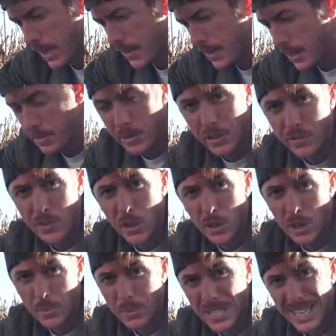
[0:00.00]
And then I'm gonna fill
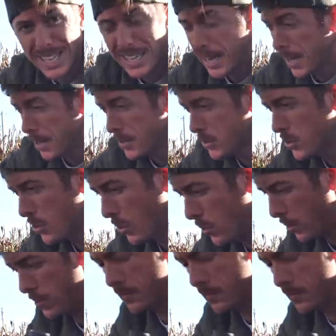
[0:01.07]
it up, 10 gallons total.